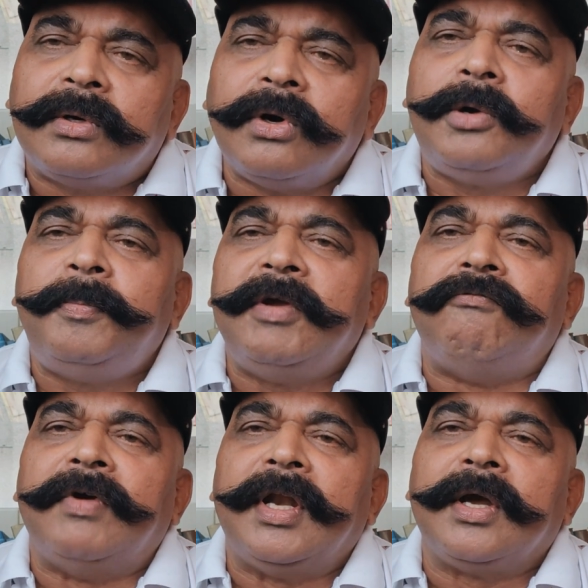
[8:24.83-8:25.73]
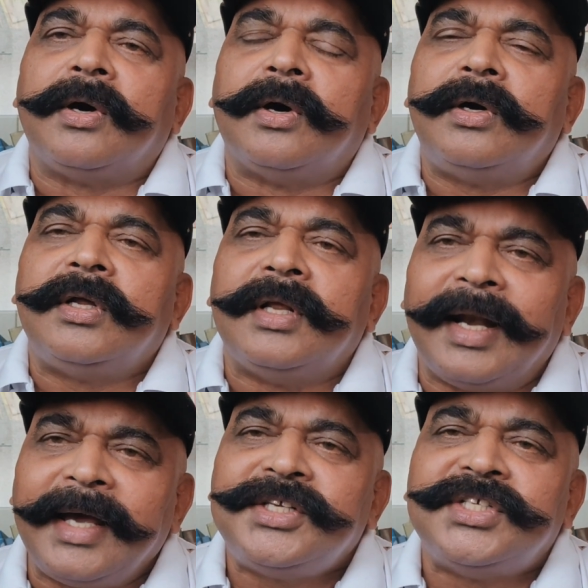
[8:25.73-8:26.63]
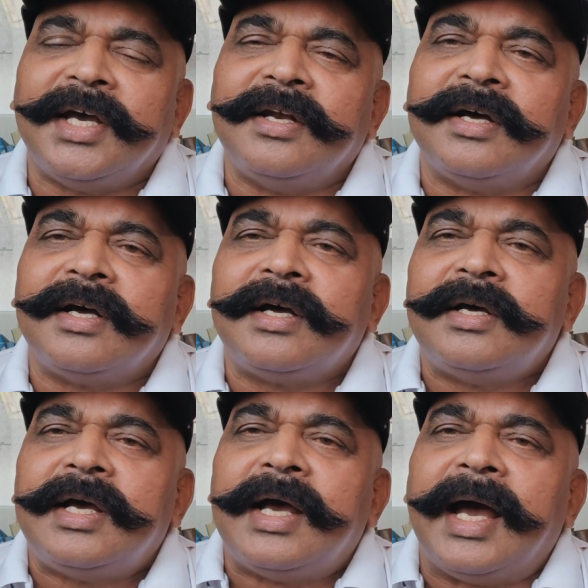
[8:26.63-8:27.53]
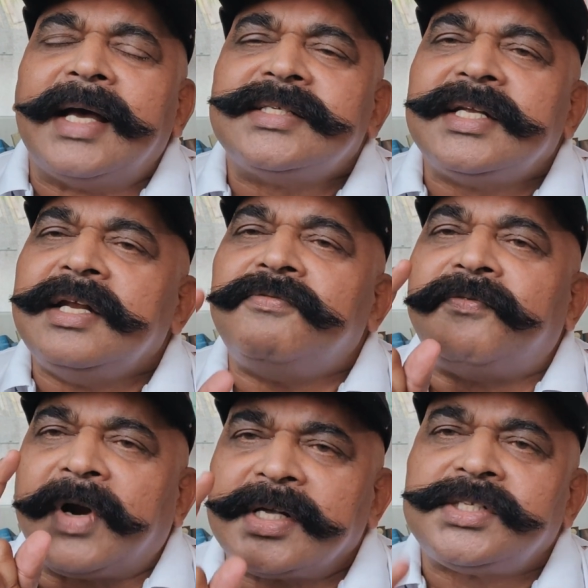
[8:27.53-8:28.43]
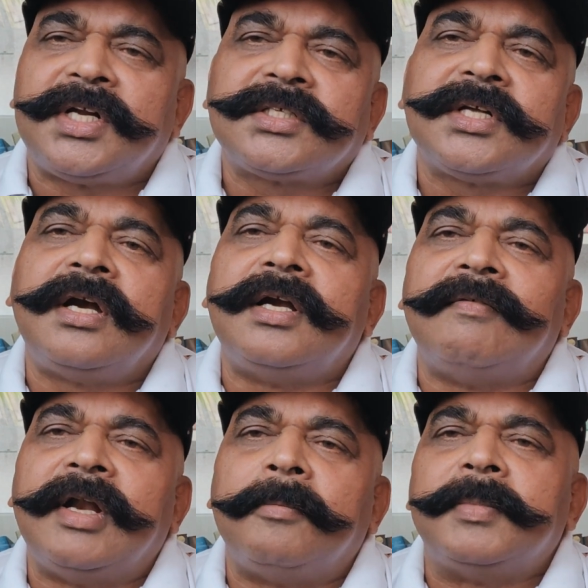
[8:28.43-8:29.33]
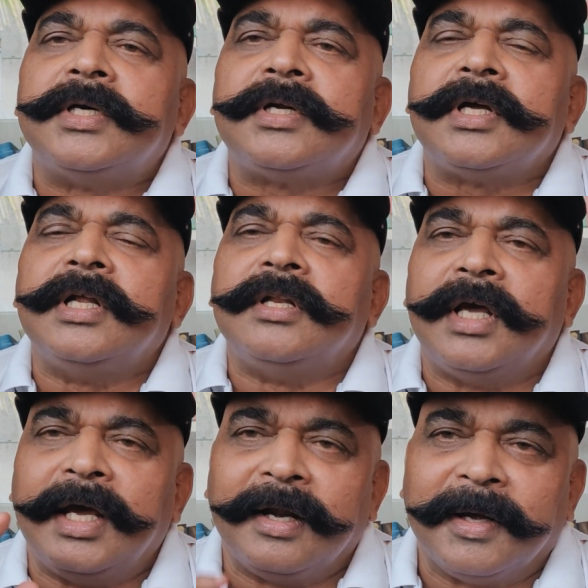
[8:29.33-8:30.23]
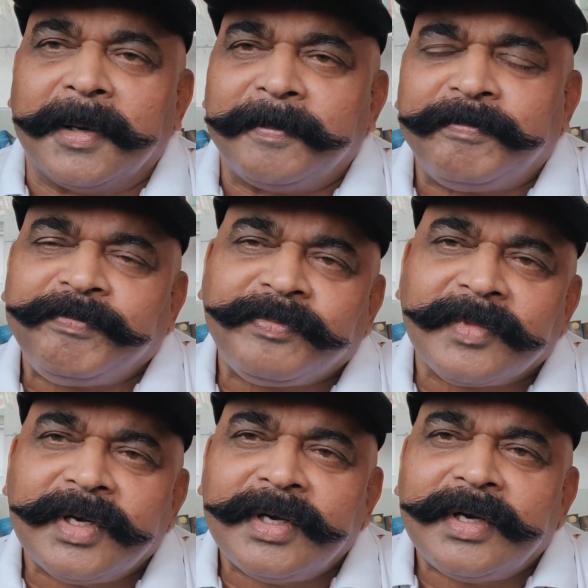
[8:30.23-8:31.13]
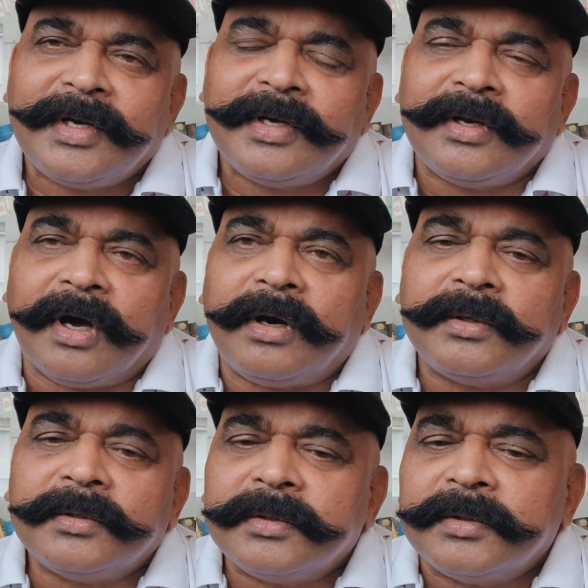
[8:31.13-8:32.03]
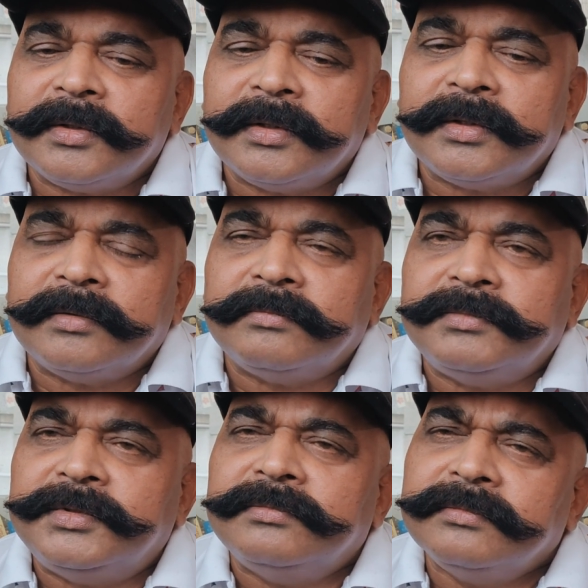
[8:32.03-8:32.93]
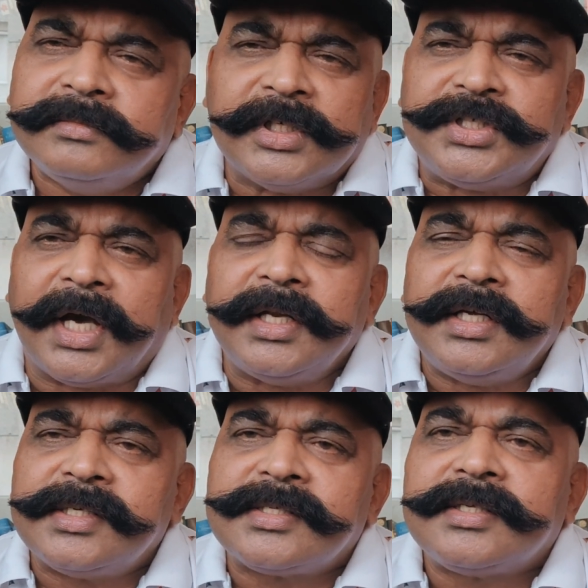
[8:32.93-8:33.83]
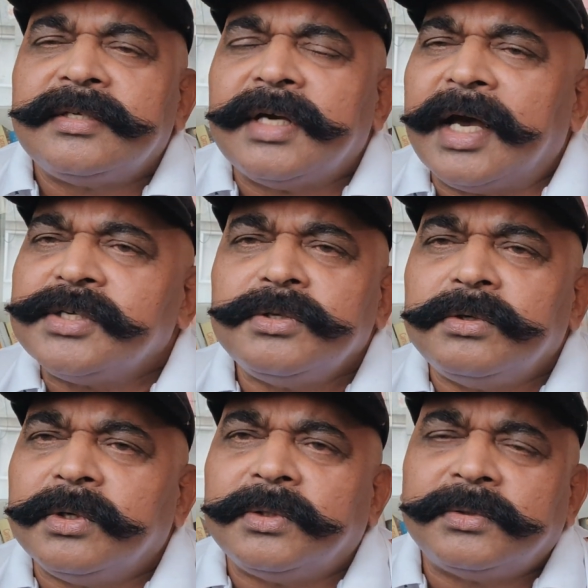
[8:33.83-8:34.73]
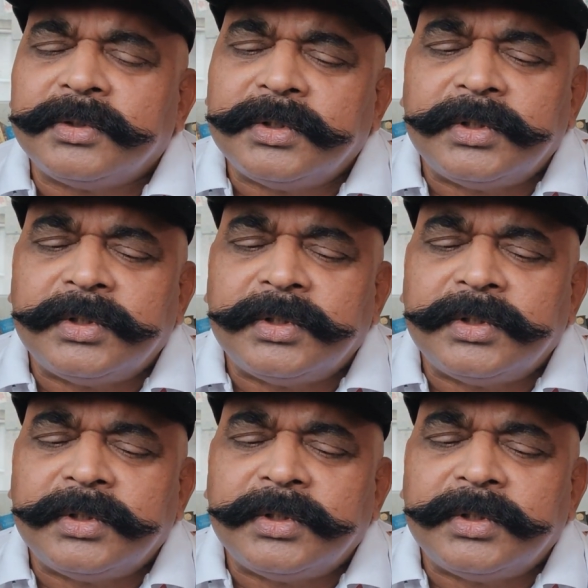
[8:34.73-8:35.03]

could be very good like China as an infrastructural developer in the area. Now, the Chinese, as you know,